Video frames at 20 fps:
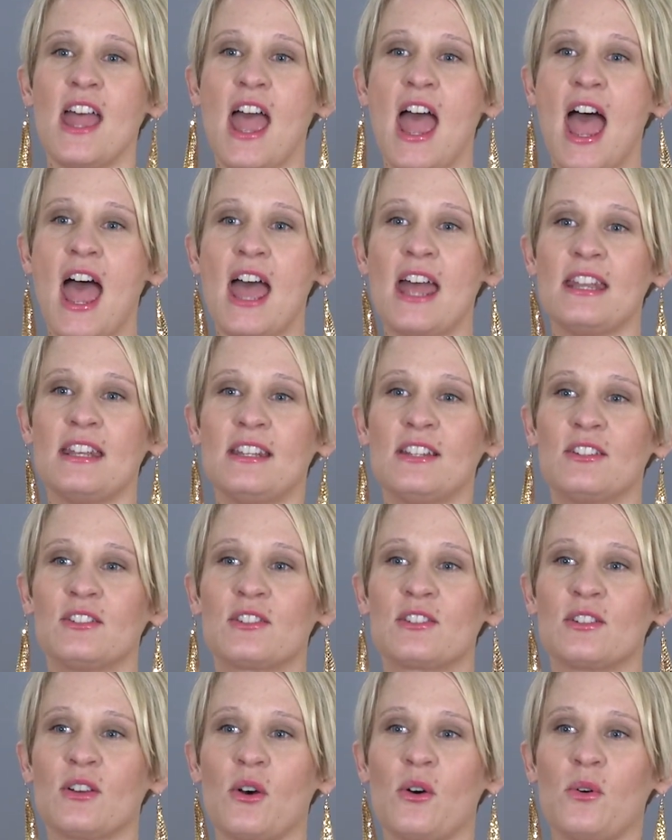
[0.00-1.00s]
And
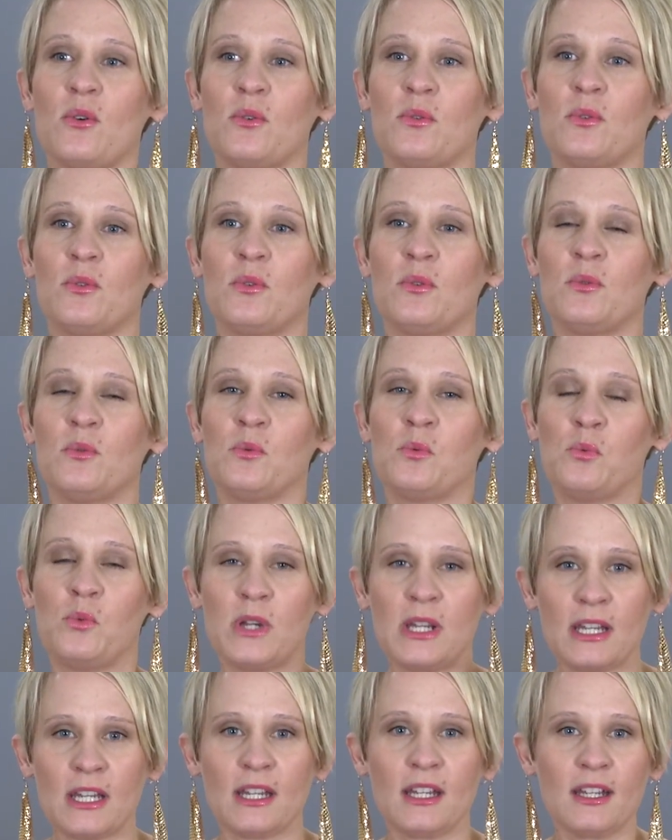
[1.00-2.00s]
so
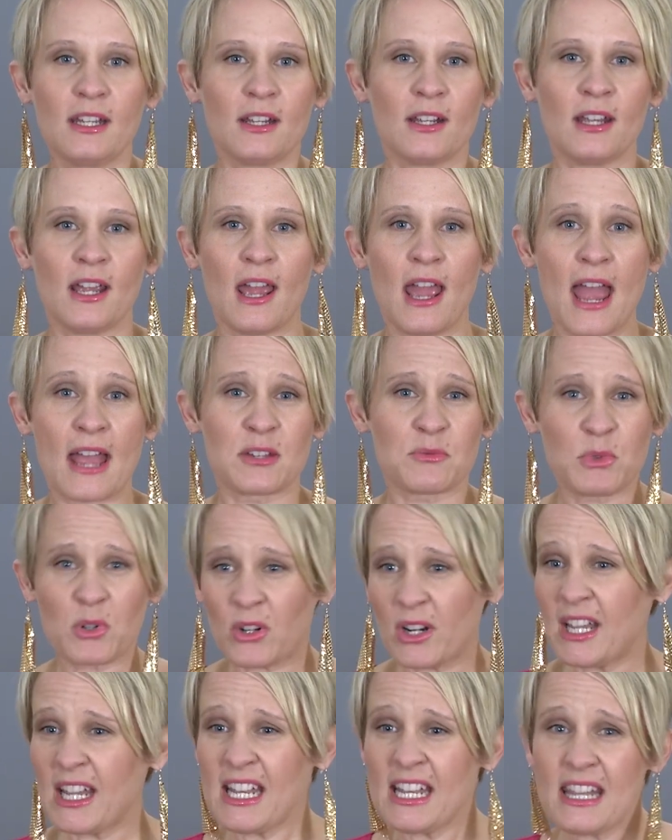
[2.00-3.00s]
as we
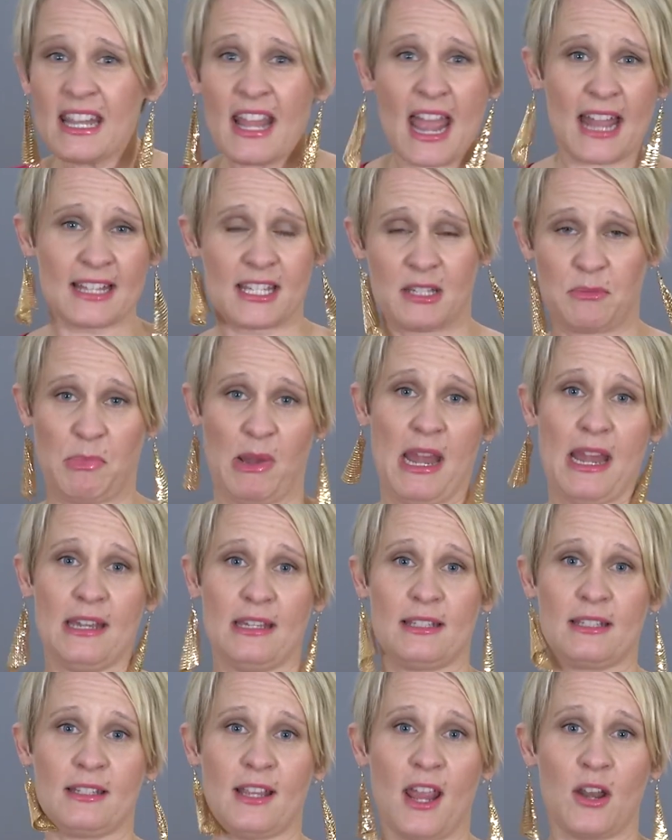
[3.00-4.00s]
were in that
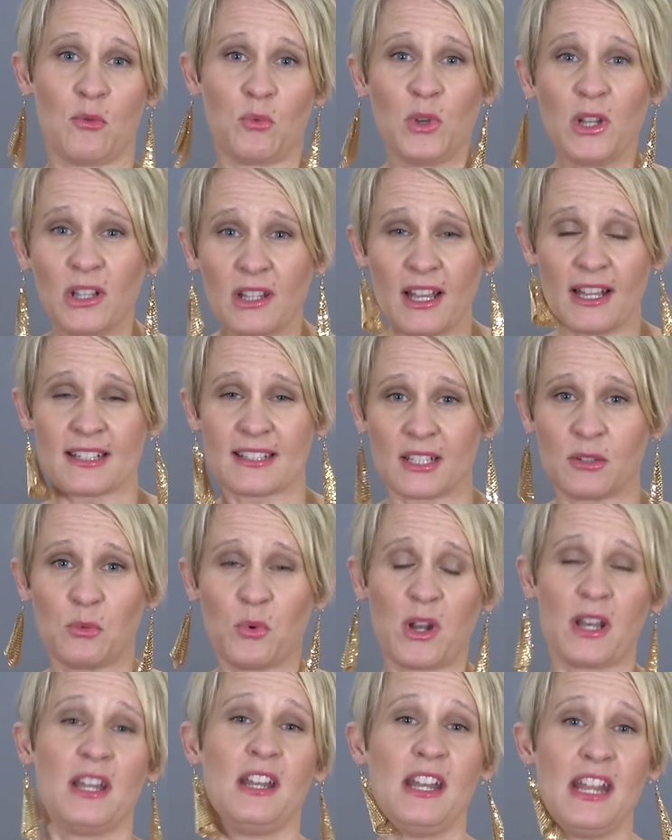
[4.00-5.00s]
space and realizing
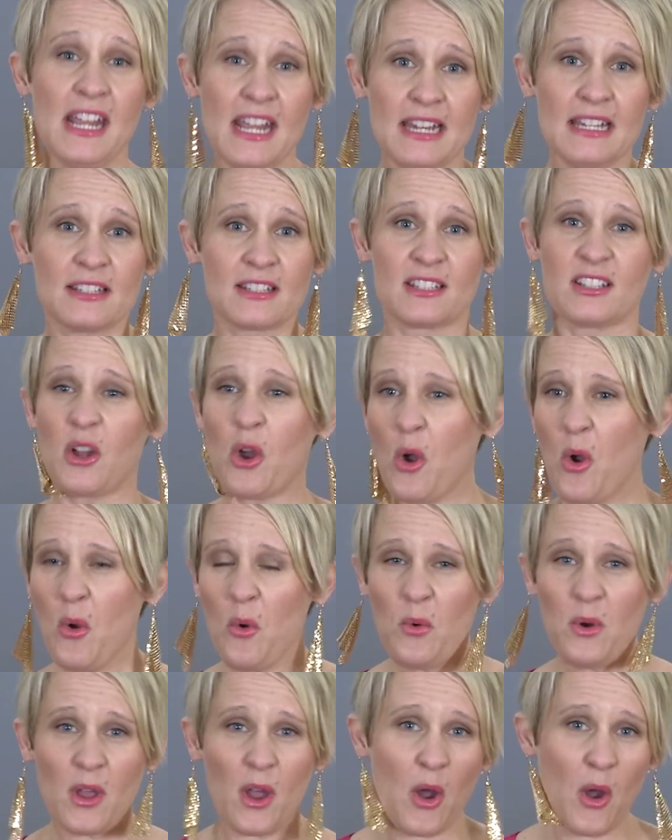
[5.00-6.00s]
what it is to
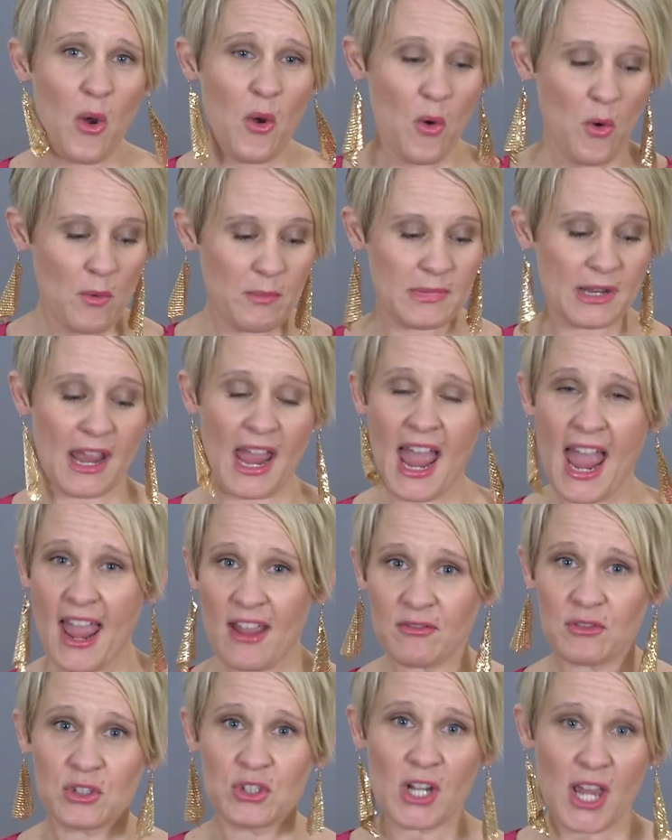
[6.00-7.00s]
own a home, to
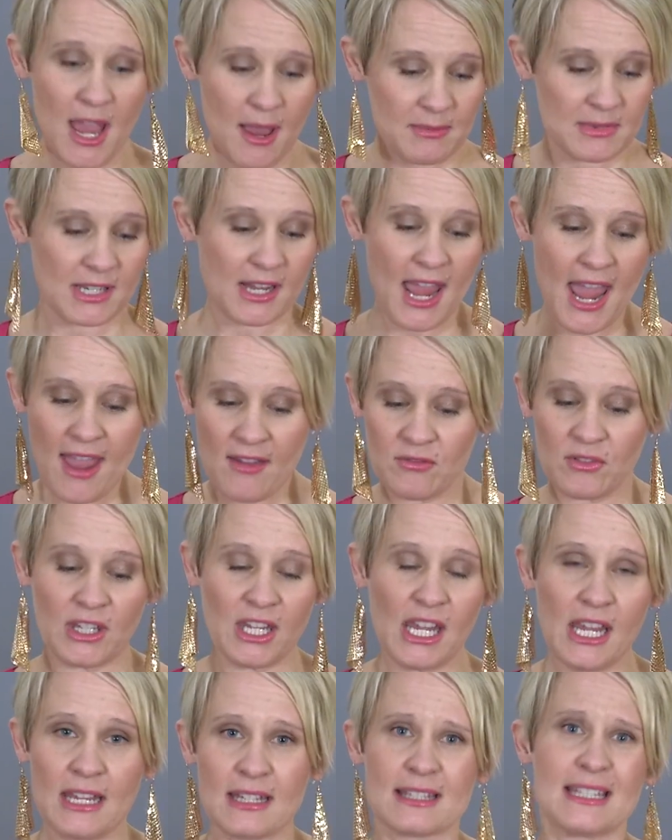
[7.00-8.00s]
have jobs, to have
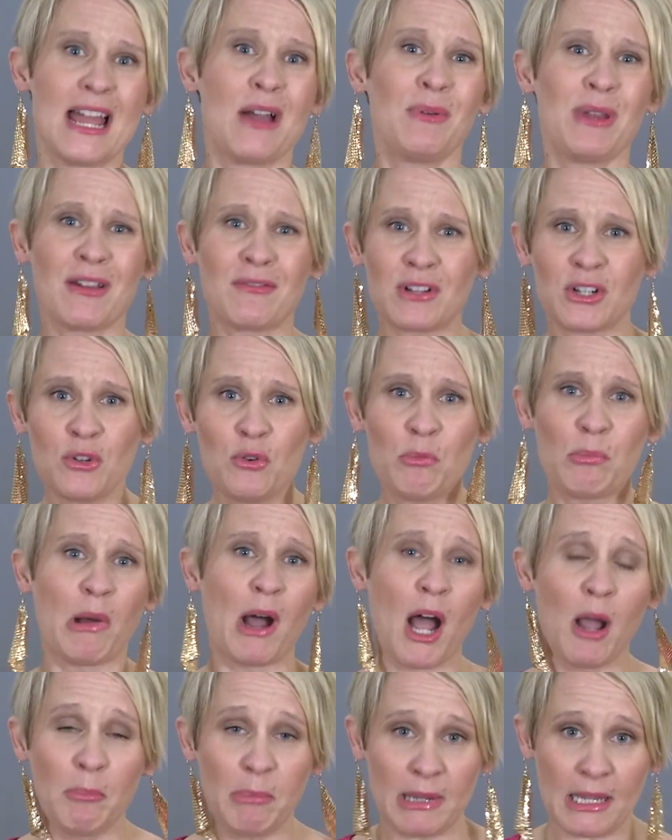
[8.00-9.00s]
kids, now we have a new
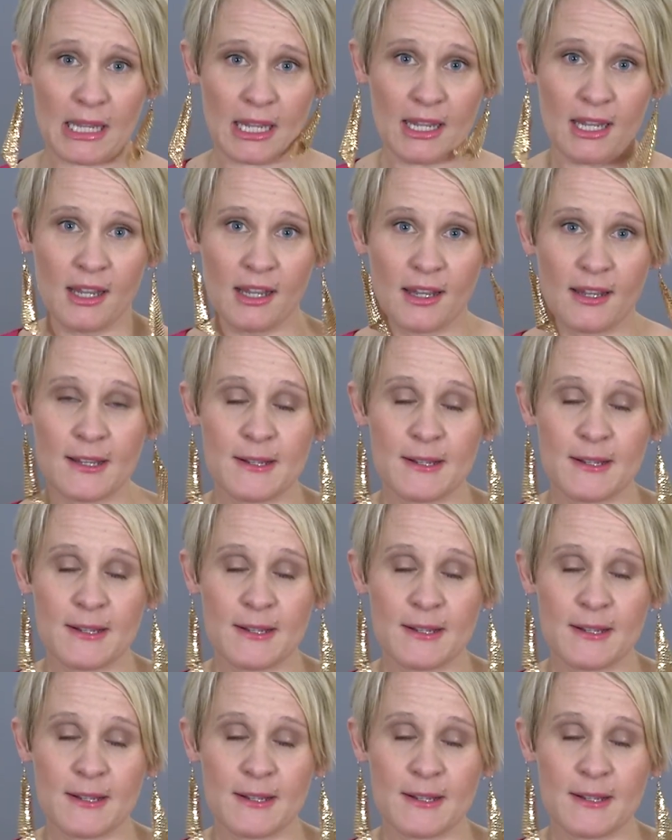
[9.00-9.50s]
puppy,